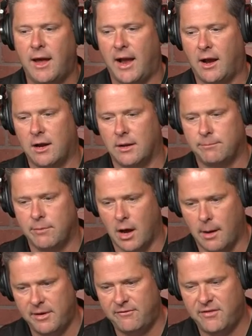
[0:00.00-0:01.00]
and going to
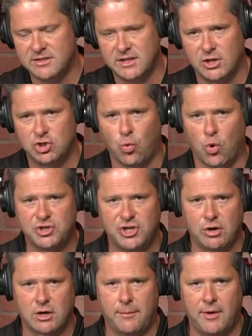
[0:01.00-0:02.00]
uh, be visiting Georgia
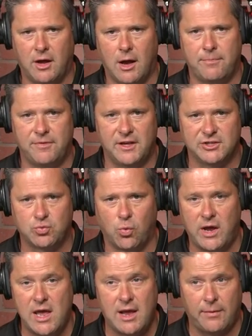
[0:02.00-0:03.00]
here coming up this week.